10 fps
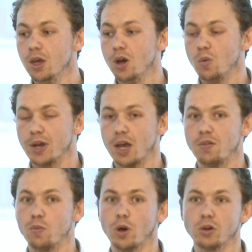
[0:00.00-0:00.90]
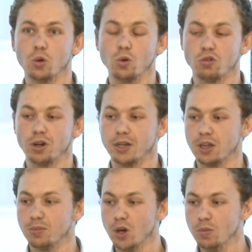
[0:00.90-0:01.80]
We have one course running at the
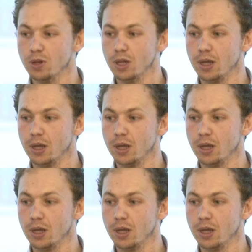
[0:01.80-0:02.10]
moment,